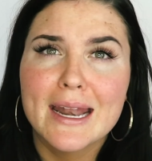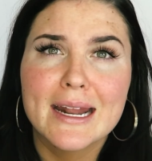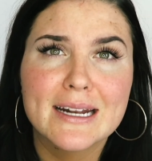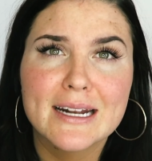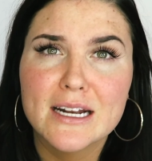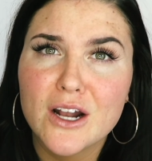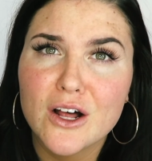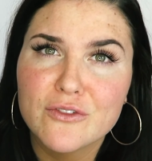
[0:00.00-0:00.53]
And I
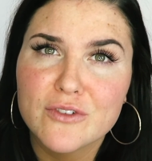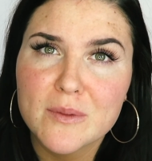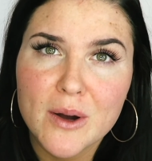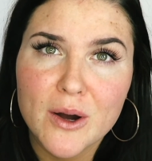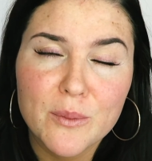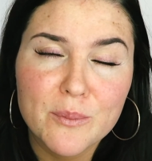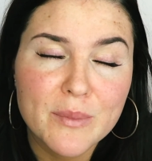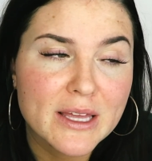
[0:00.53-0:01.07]
did it all from
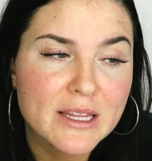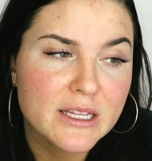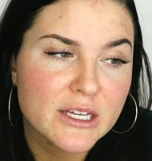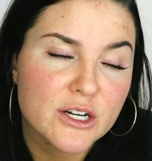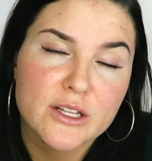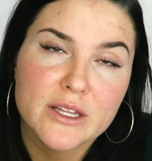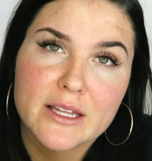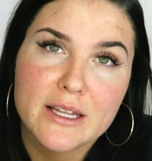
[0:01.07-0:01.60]
home in
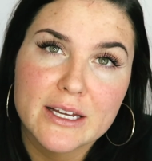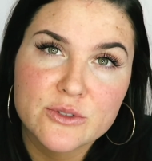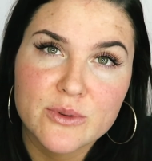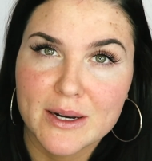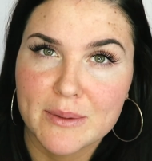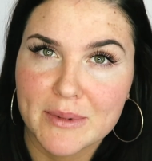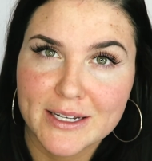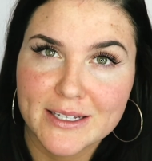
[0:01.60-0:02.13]
literally like
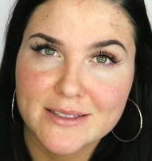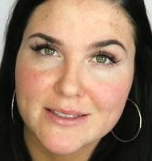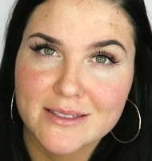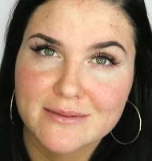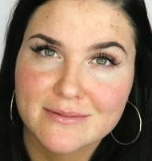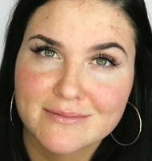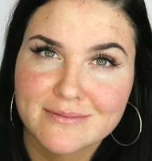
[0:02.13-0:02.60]
20 minutes.